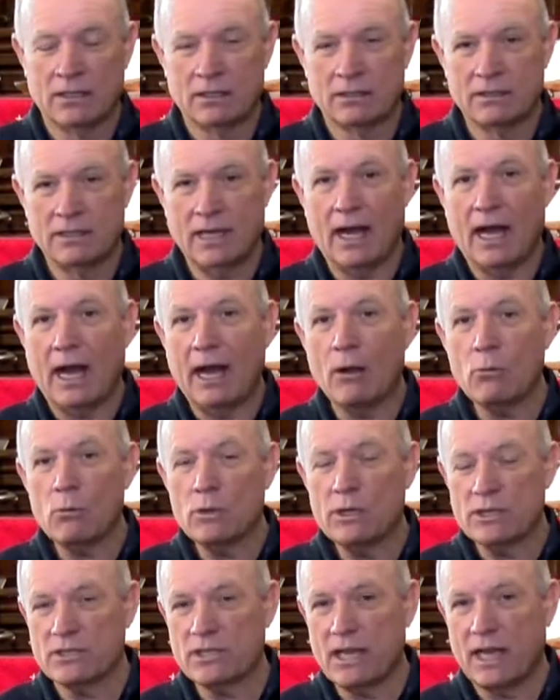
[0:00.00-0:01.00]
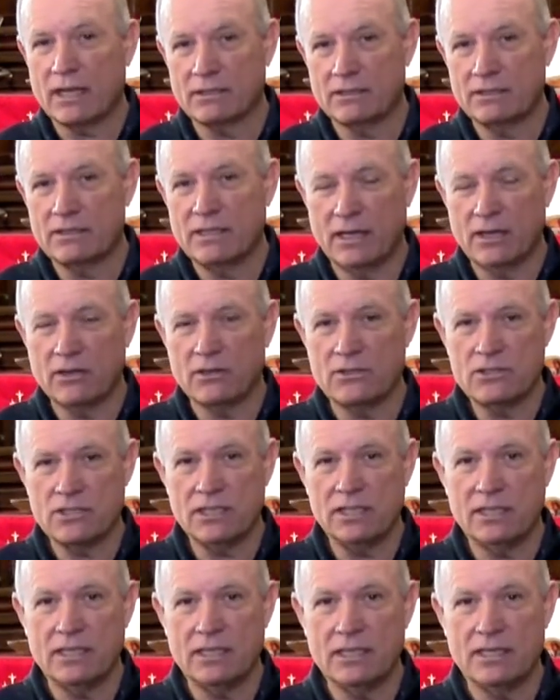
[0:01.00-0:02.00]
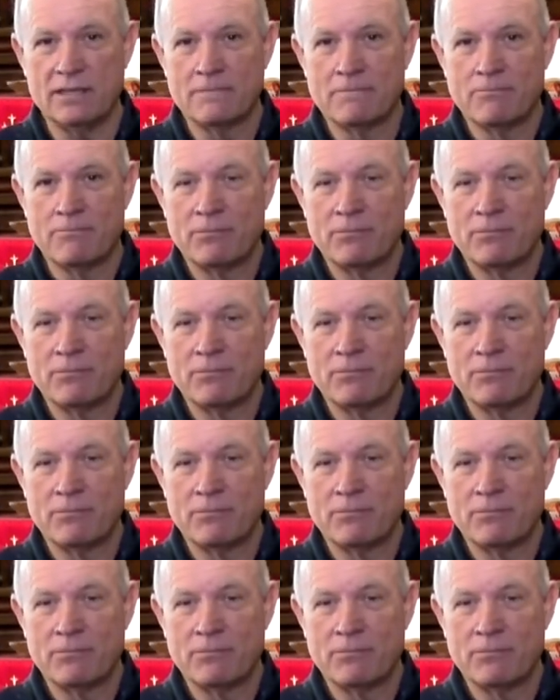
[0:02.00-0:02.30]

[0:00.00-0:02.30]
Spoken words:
Now, I wish I could guarantee